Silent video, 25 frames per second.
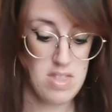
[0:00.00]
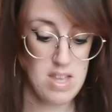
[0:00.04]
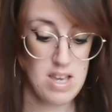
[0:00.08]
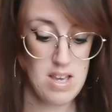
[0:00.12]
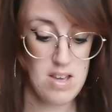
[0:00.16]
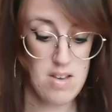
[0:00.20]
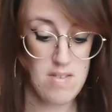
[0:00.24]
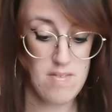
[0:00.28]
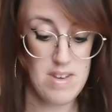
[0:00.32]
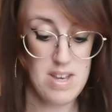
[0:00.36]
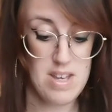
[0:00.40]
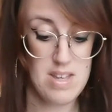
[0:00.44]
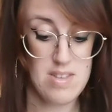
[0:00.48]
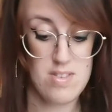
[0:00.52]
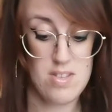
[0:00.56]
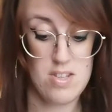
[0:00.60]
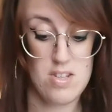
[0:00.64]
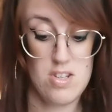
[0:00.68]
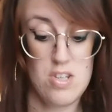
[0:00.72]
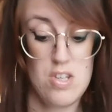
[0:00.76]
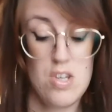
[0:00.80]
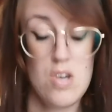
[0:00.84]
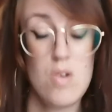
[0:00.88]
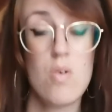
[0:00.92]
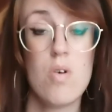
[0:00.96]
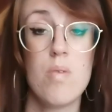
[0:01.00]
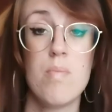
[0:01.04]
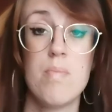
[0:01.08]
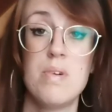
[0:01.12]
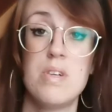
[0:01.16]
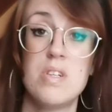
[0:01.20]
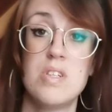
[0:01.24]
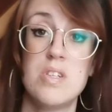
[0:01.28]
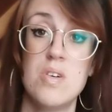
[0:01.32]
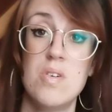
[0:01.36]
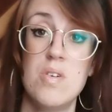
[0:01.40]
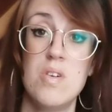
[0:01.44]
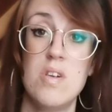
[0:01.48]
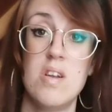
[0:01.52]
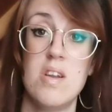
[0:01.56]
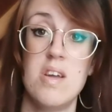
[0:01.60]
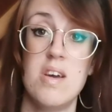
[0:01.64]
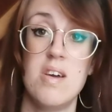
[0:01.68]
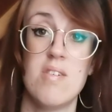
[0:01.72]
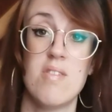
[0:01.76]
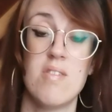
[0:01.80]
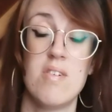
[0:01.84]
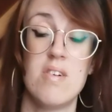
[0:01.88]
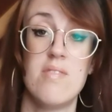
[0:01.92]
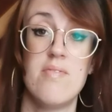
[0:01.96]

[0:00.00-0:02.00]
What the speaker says: think of it as a new opportunity or